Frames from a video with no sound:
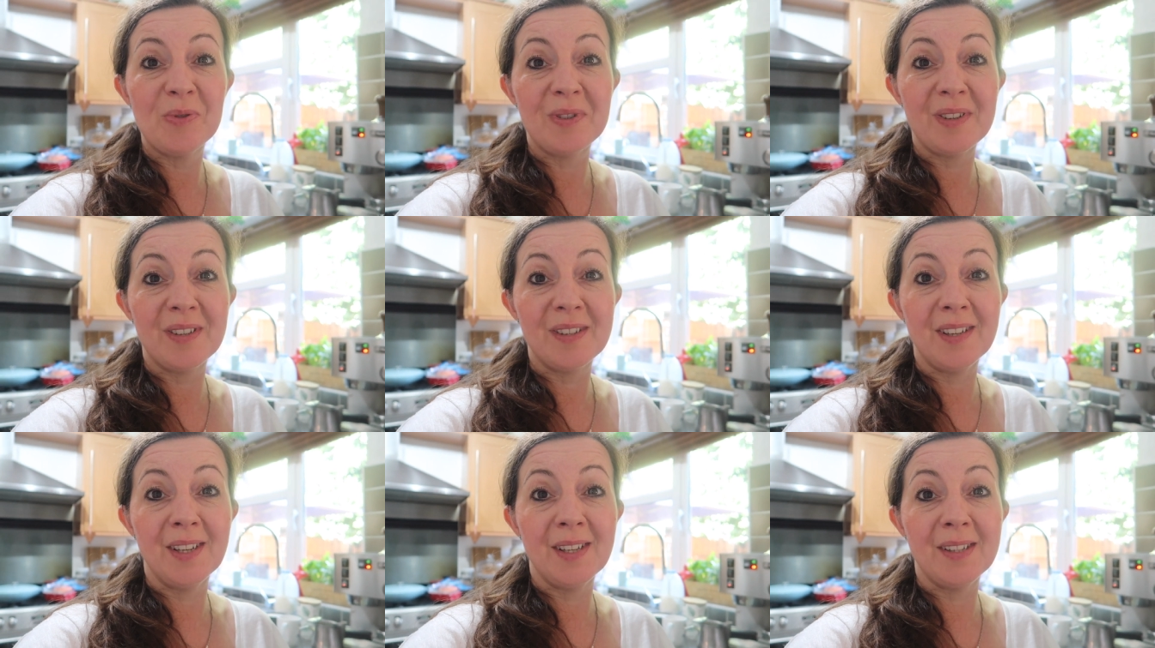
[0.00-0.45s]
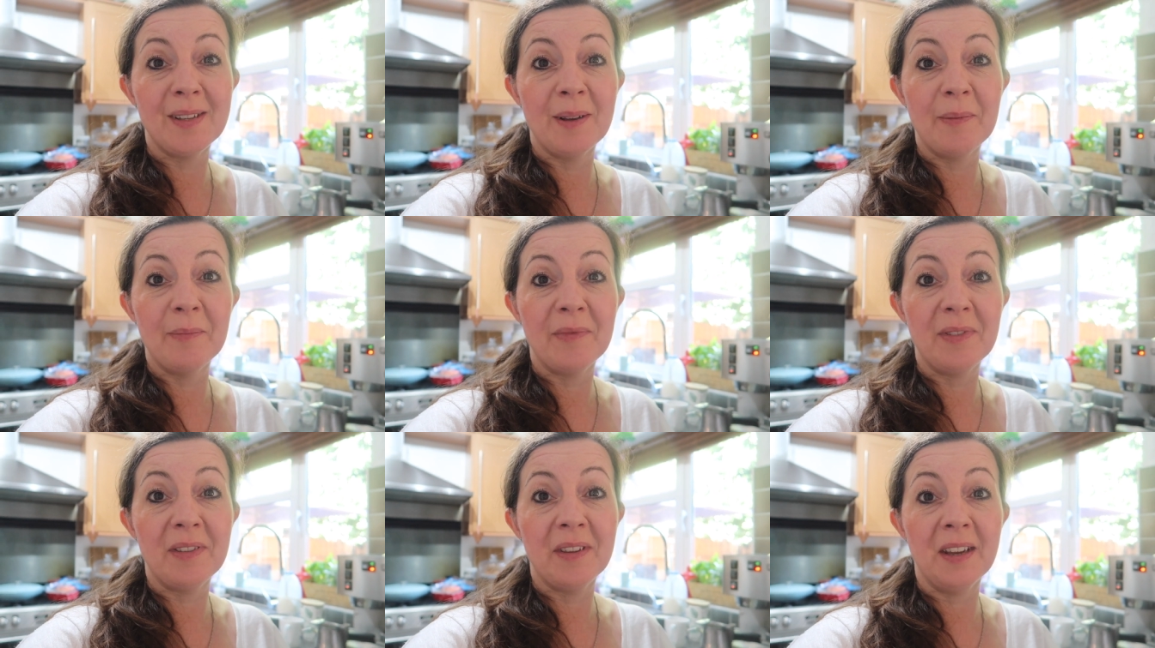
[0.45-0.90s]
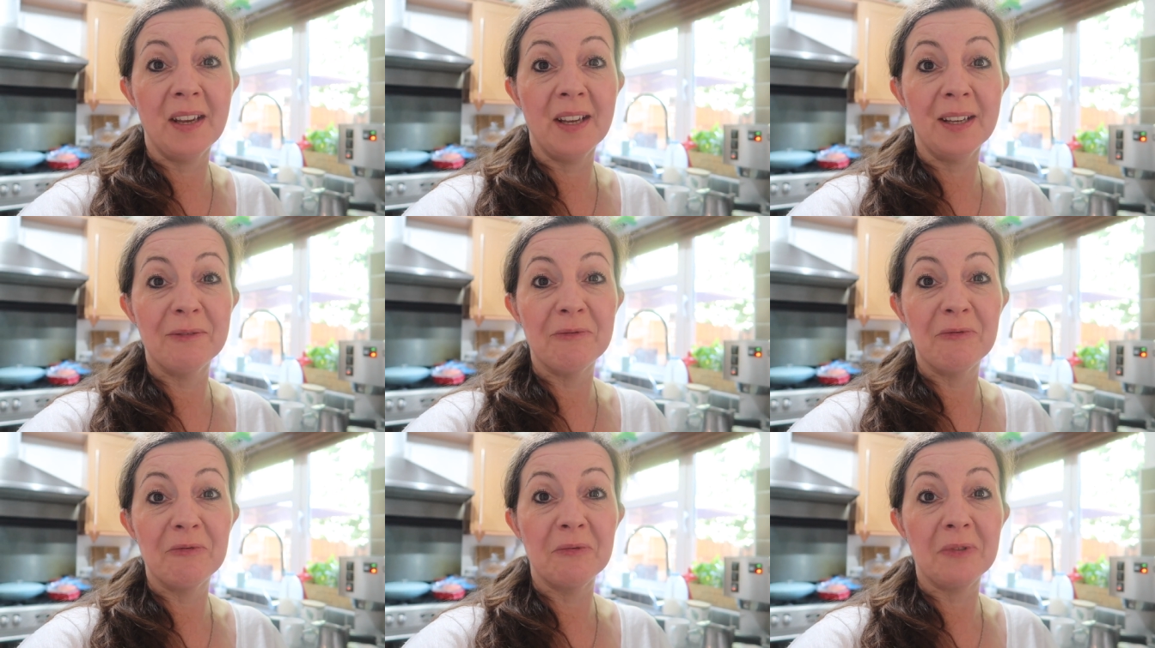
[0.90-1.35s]
want to see
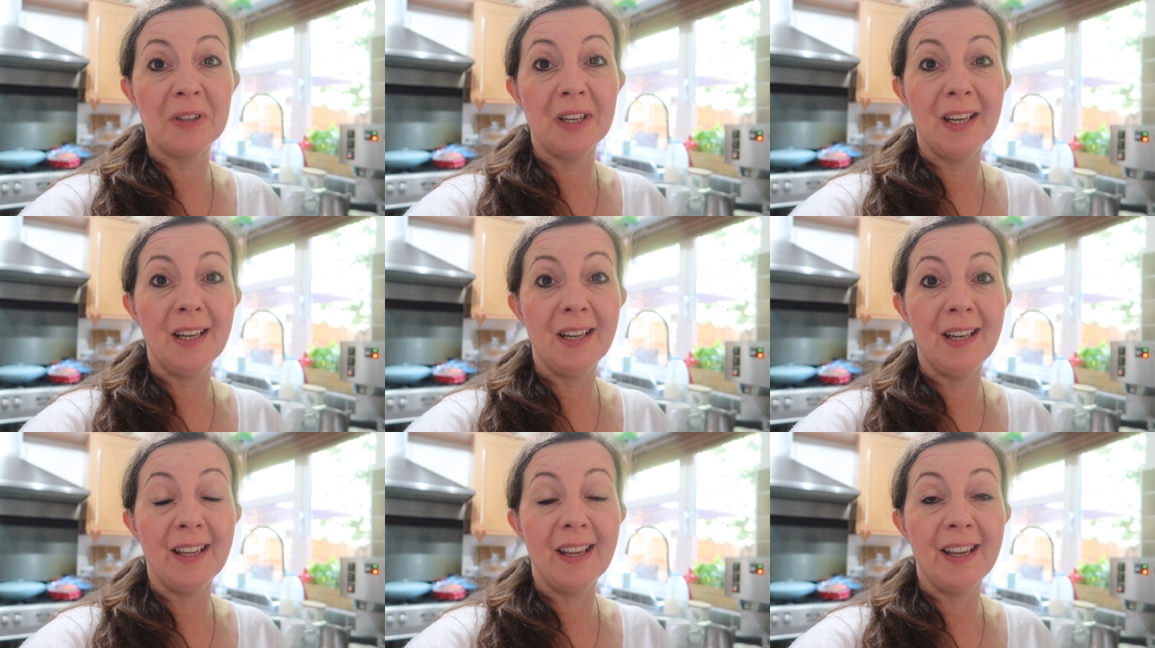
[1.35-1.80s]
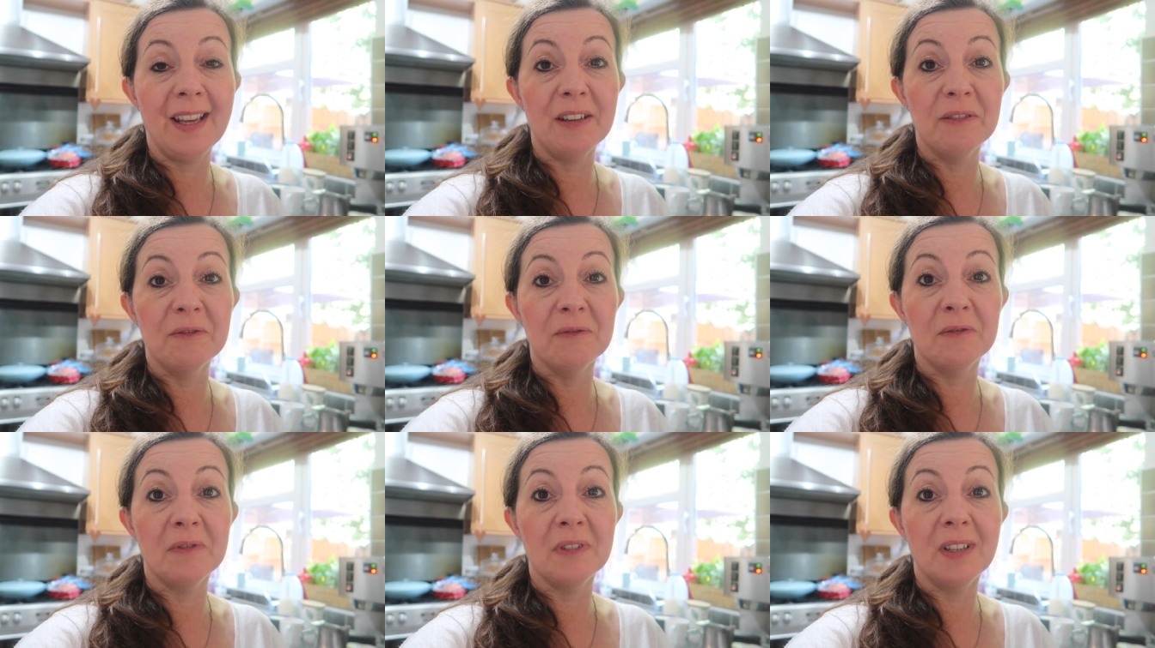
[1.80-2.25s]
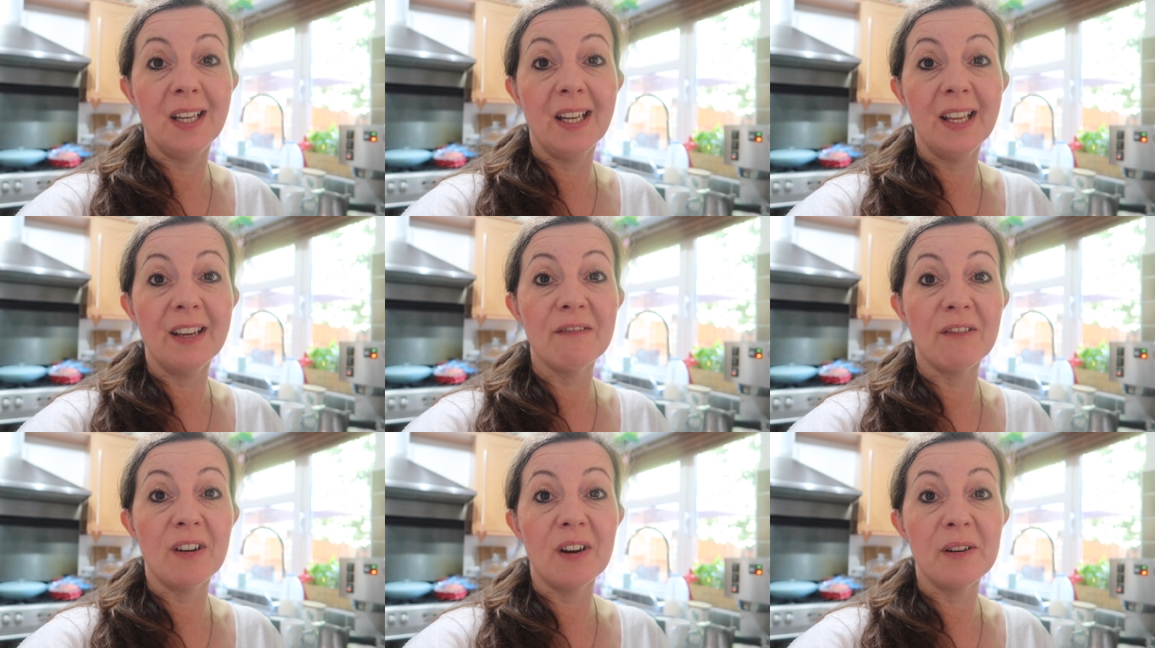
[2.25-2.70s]
something really,
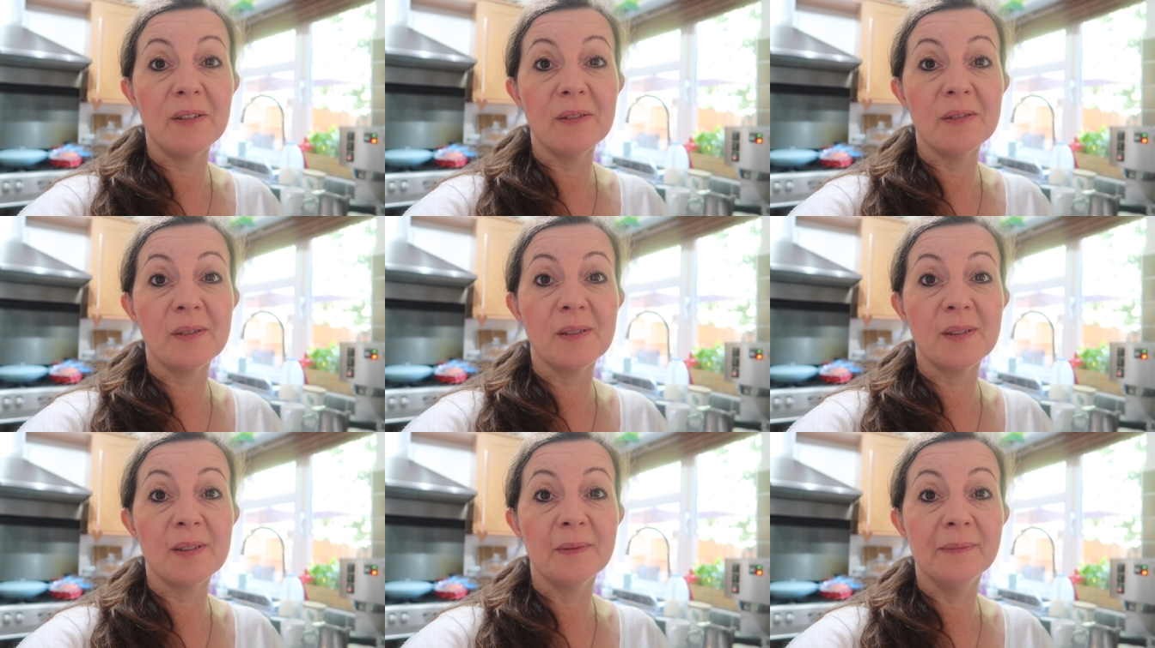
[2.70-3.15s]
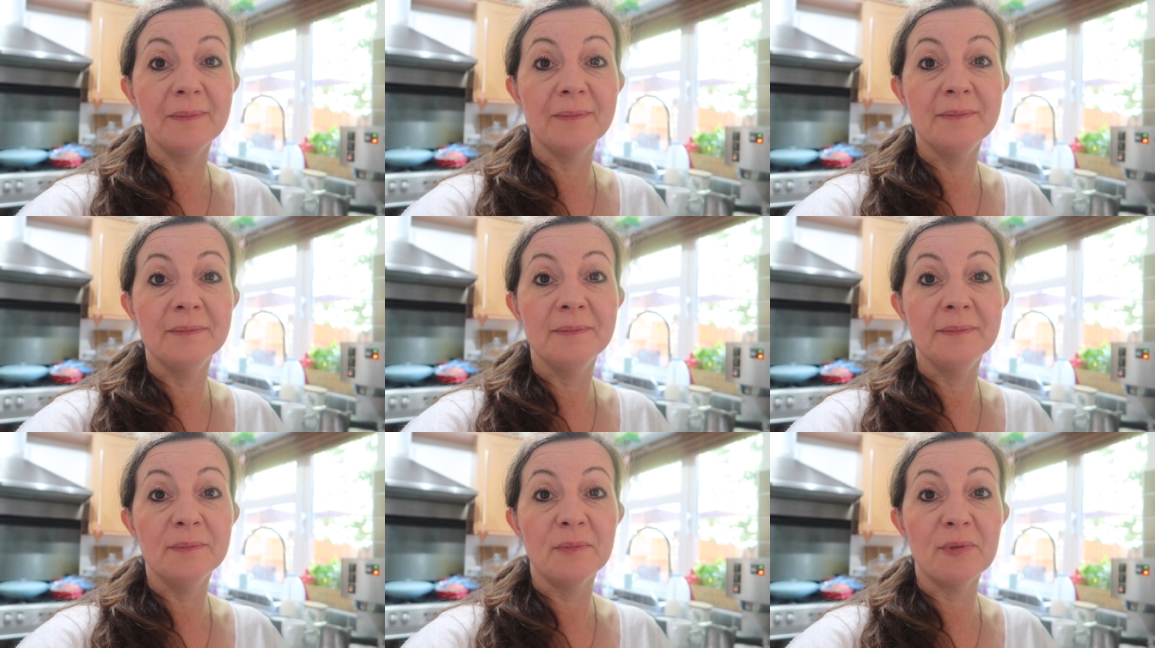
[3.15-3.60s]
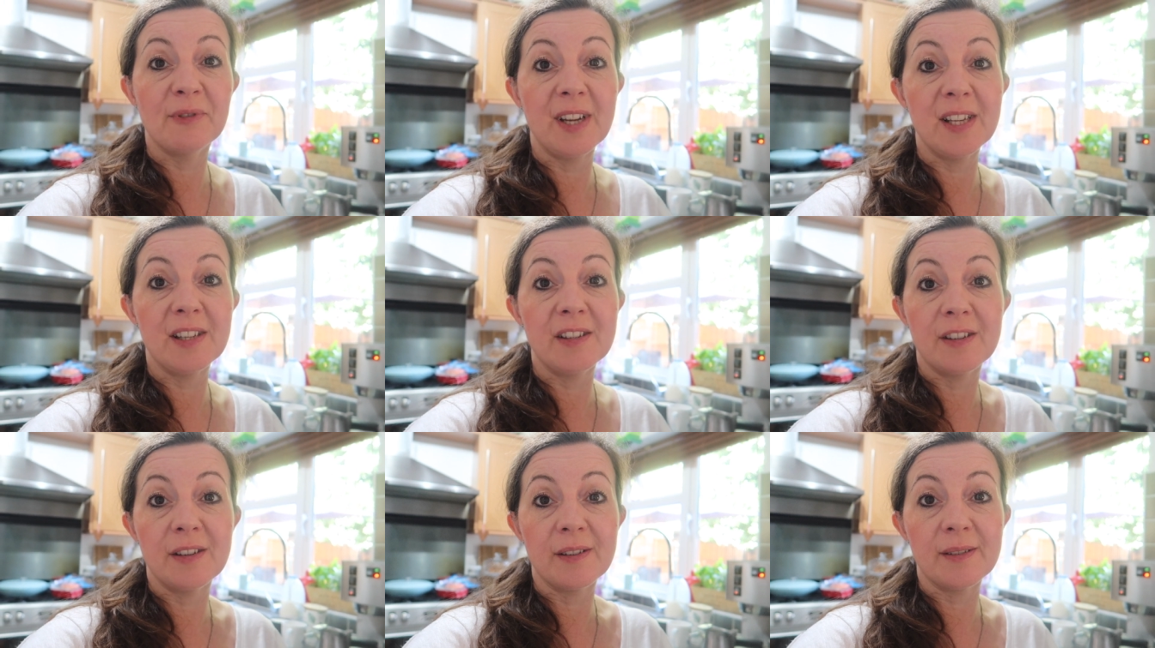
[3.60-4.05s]
really gross?
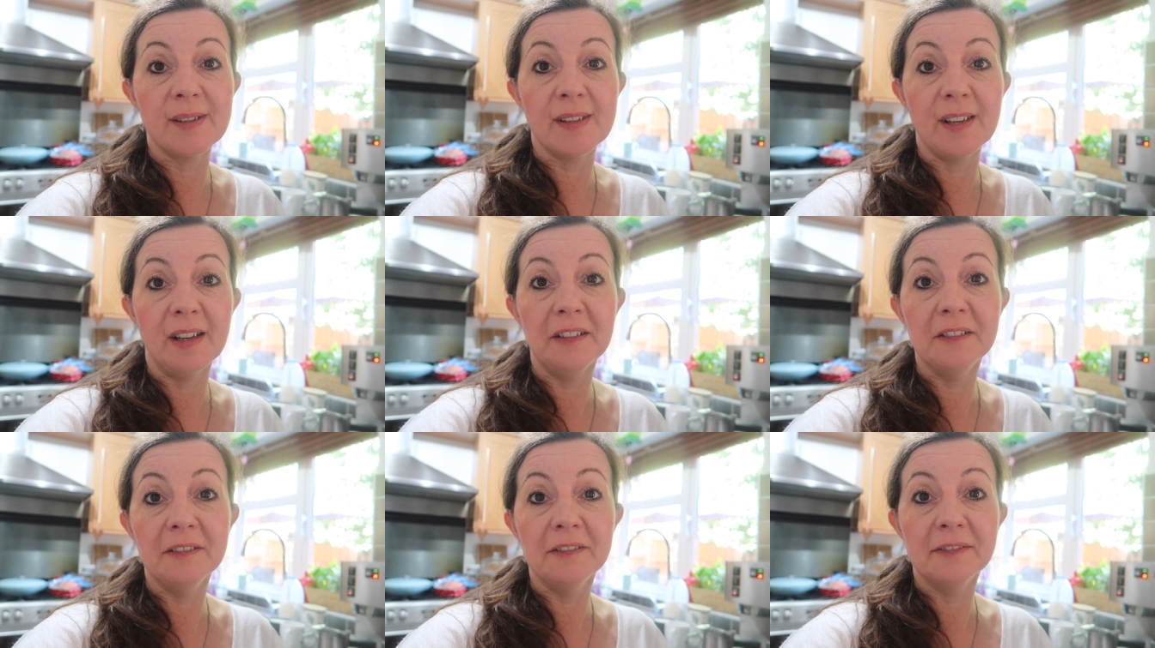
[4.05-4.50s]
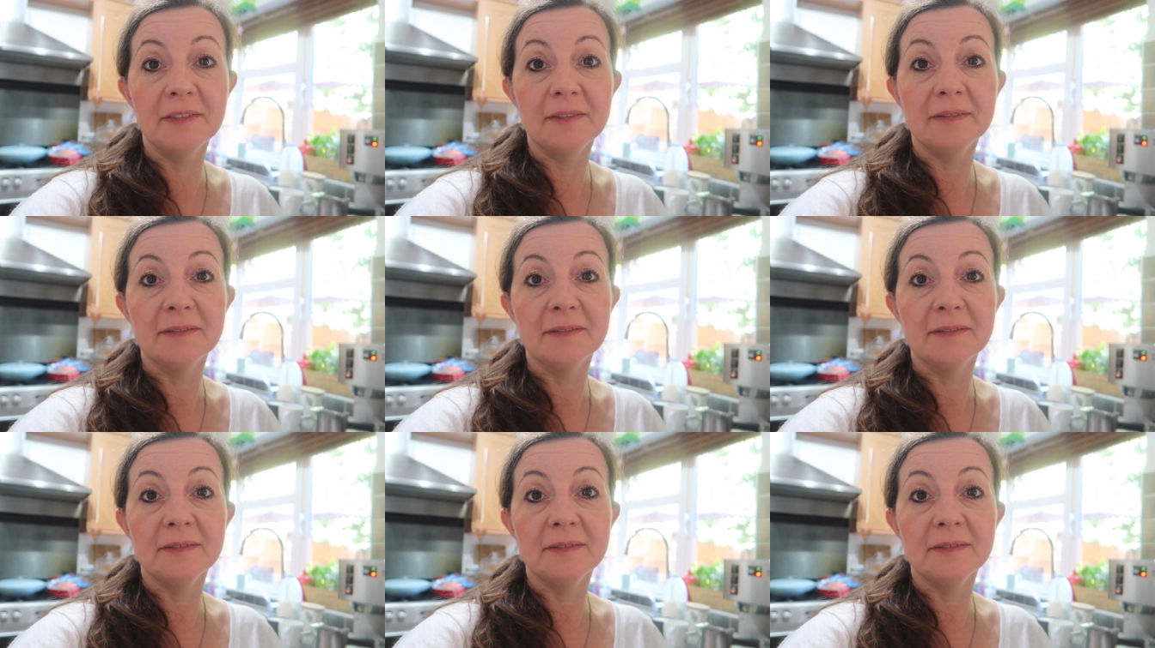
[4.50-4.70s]
Brace yourself.